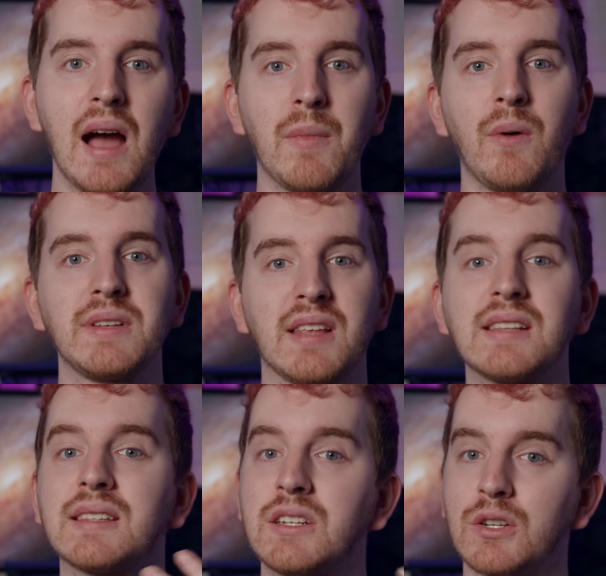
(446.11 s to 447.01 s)
I'm always
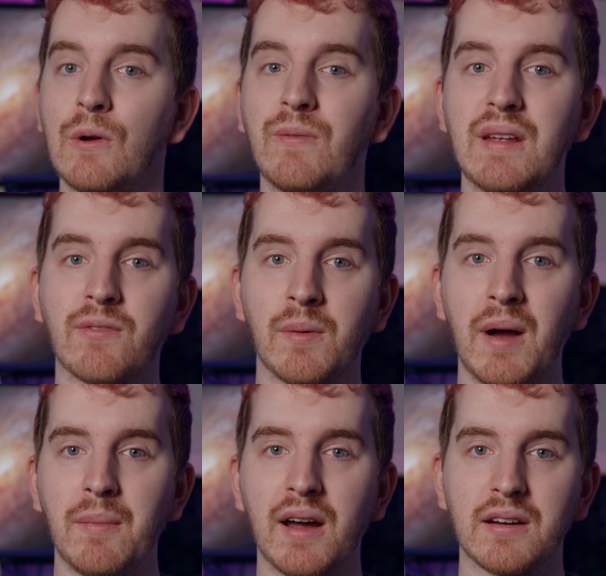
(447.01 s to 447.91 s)
less than 2 feet from
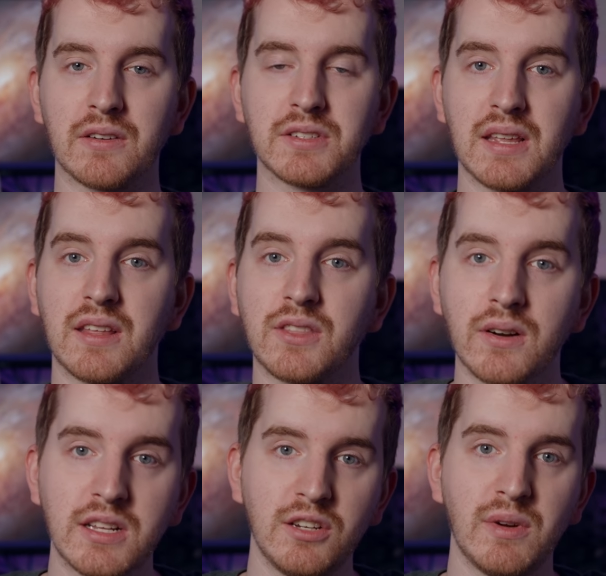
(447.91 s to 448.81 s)
my monitors, and the
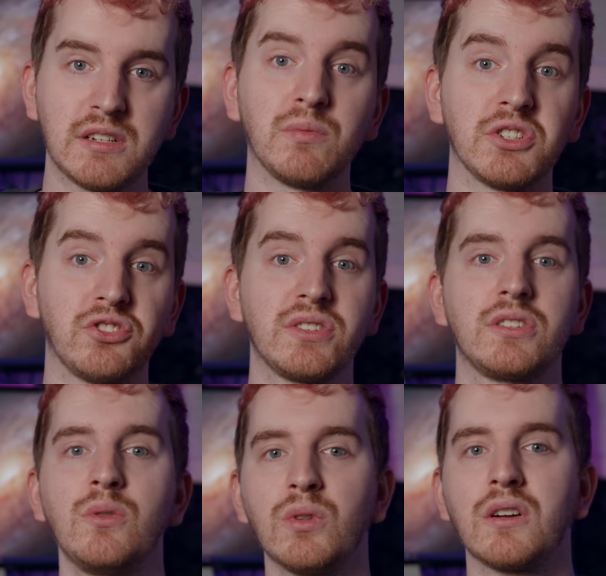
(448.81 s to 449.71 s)
32 inch was
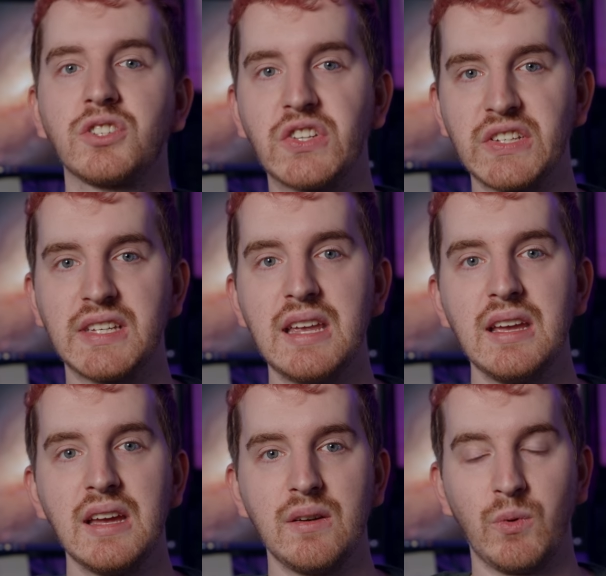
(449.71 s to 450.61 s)
just too large to see
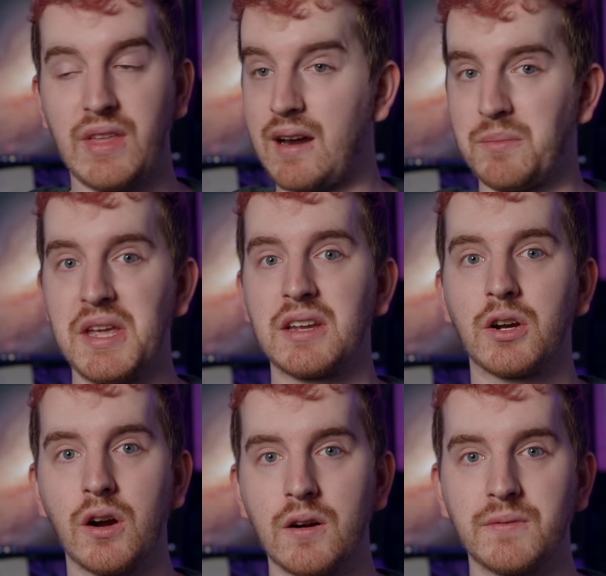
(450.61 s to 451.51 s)
without it being
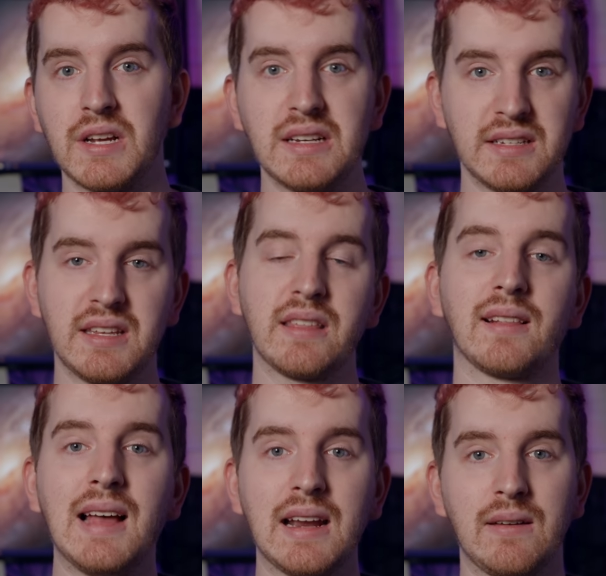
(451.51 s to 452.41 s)
curved to see the
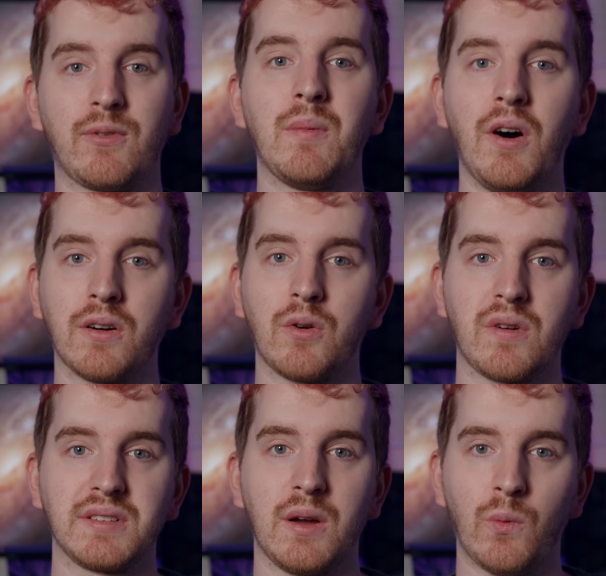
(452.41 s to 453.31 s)
light from all
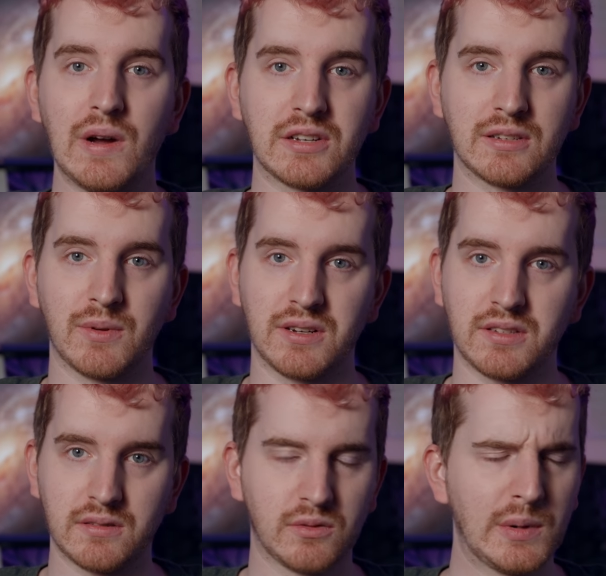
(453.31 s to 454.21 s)
corners at once,
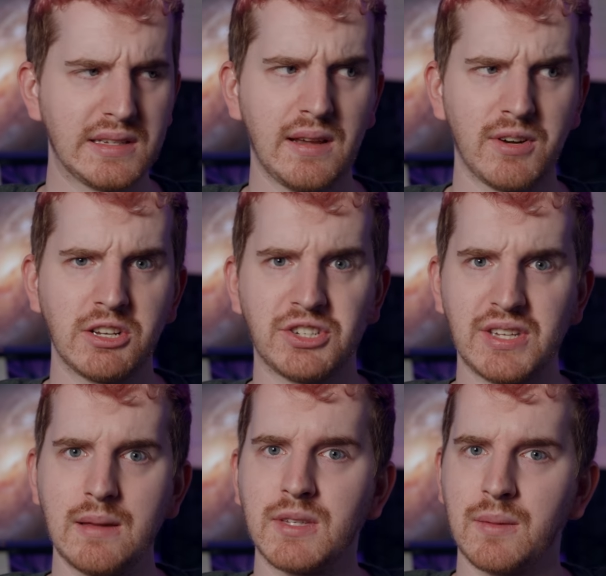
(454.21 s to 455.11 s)
whereas 27 inch
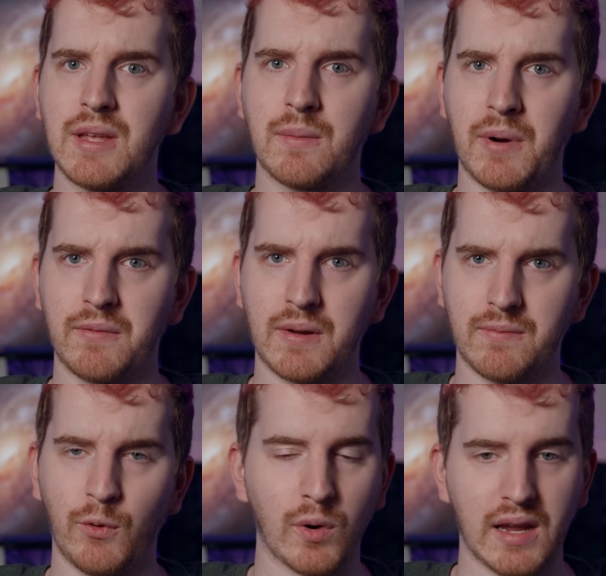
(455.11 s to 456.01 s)
seems to be the
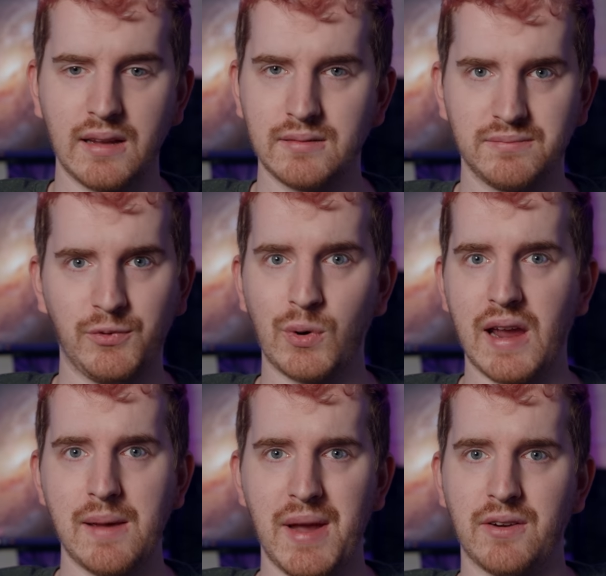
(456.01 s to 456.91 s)
perfect 4K,
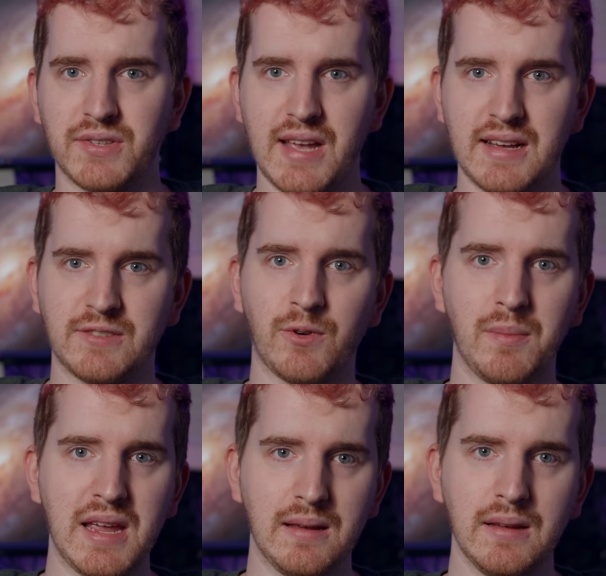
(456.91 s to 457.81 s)
4K panel size for
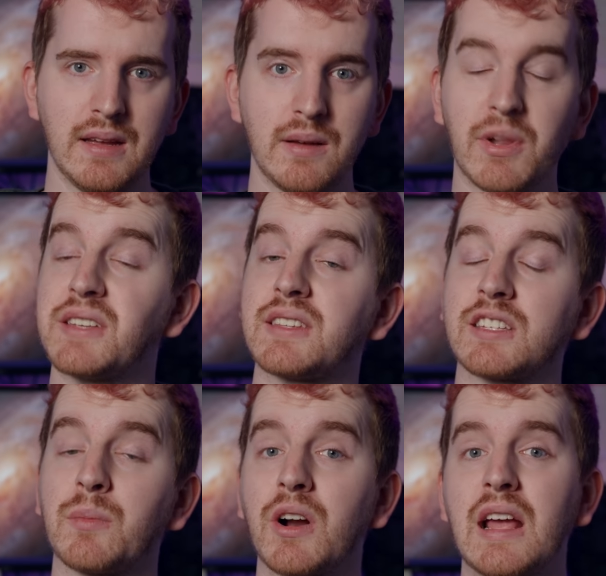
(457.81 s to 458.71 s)
me. Plus, the
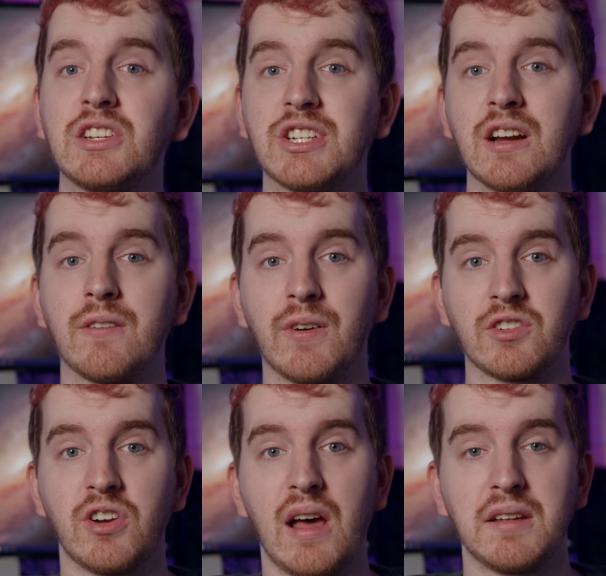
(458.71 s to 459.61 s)
smart HDR
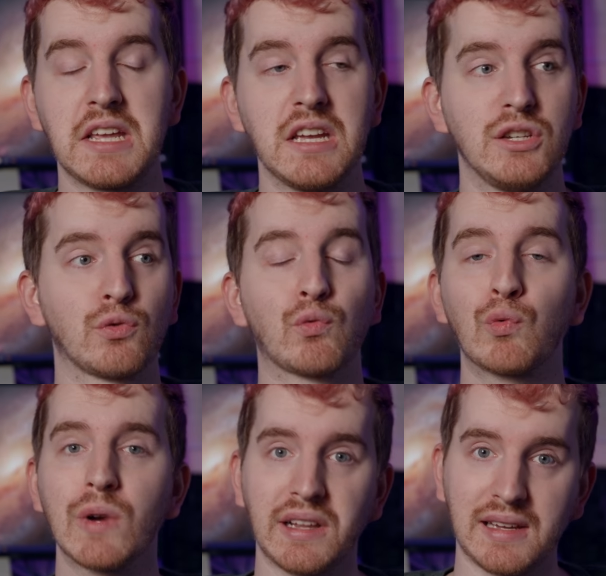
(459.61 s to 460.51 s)
functionality is
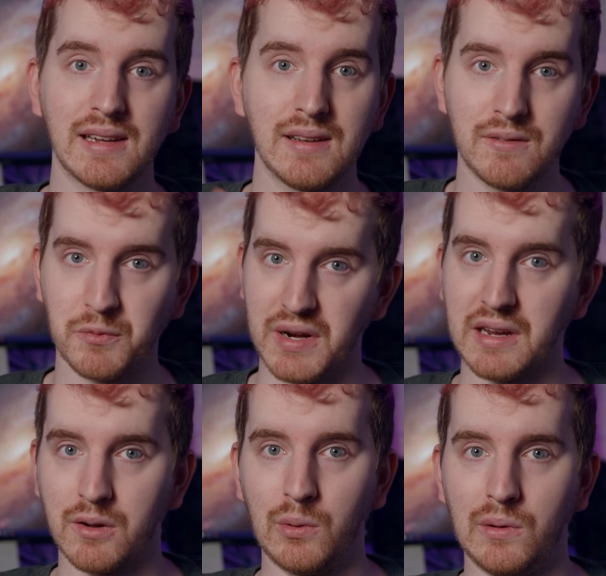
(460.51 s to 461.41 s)
really
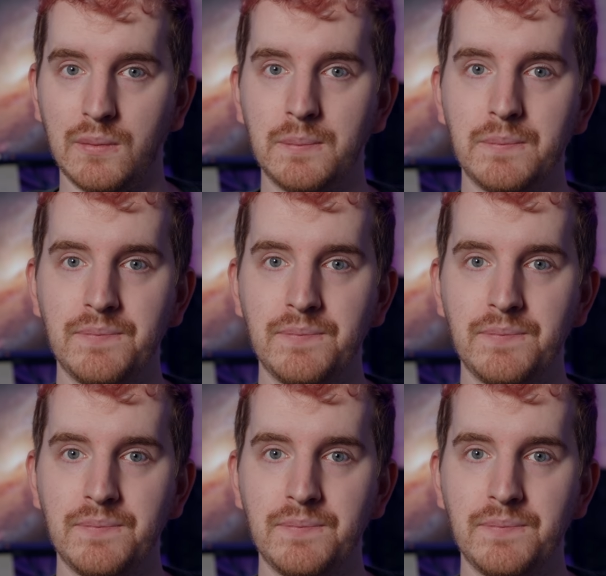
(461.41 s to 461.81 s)
freaking cool.